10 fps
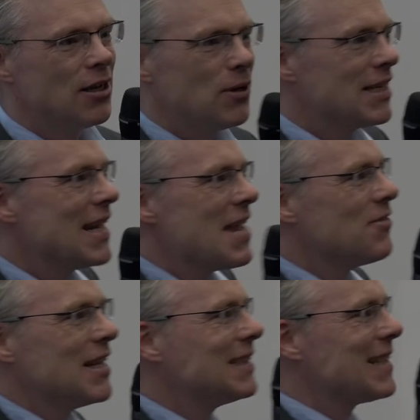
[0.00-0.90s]
We didn't
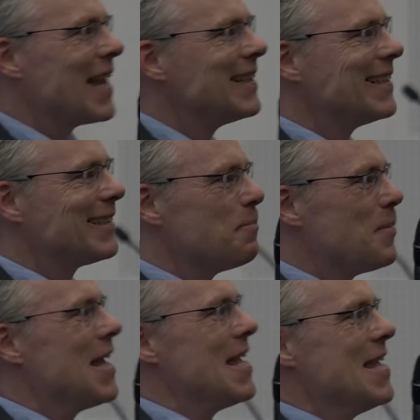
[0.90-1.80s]
even intend it to
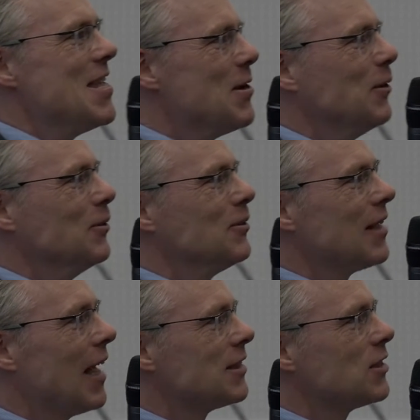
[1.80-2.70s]
be used
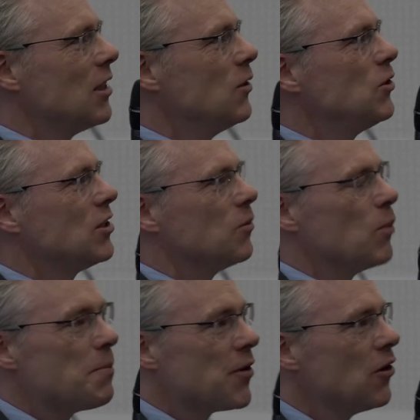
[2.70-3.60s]
as a
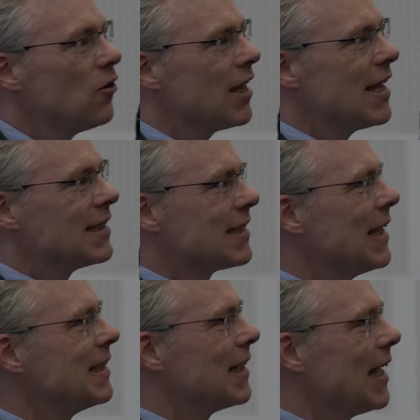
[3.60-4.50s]
solution. We purely
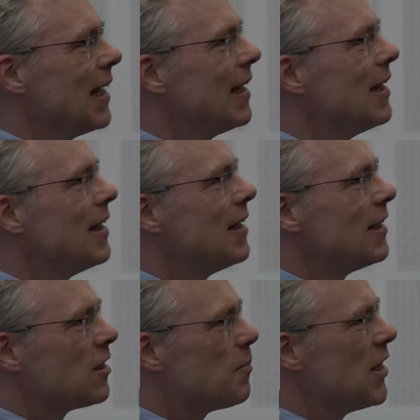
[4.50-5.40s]
intended it
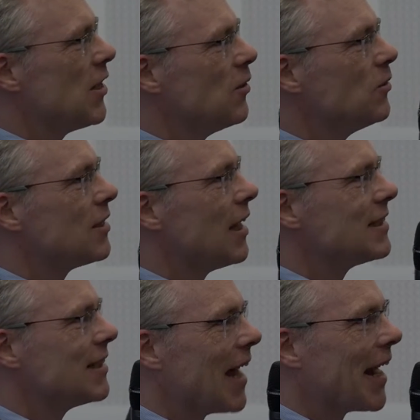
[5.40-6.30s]
to be used
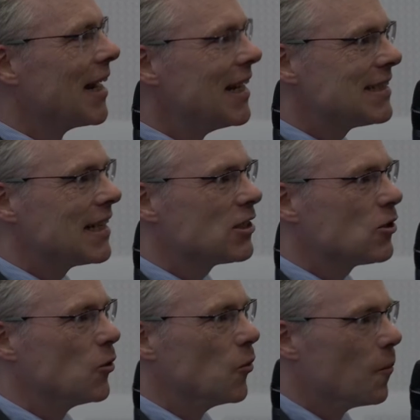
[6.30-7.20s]
as an analytics
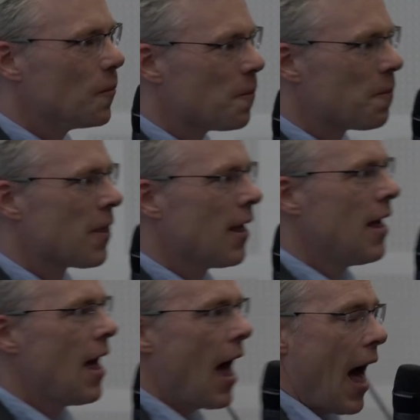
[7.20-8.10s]
tool.
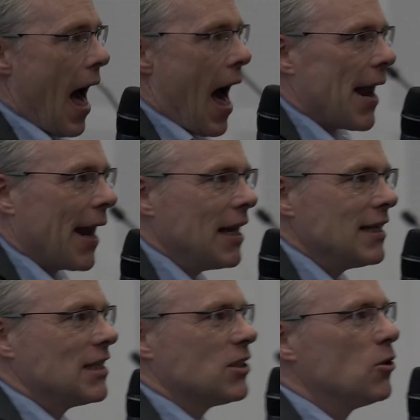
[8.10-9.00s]
An
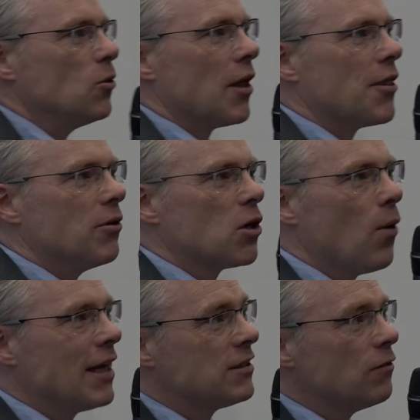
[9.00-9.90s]
analytics tool at the
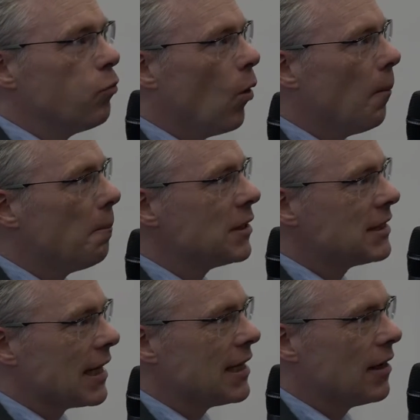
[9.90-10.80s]
request of one
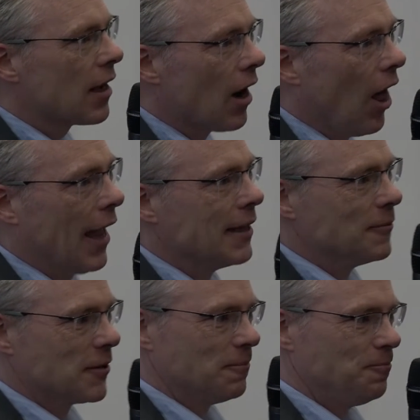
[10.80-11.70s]
particular
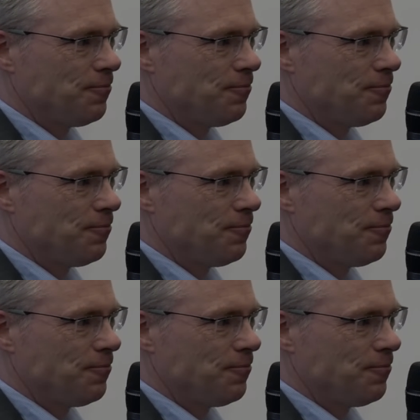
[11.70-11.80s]
client.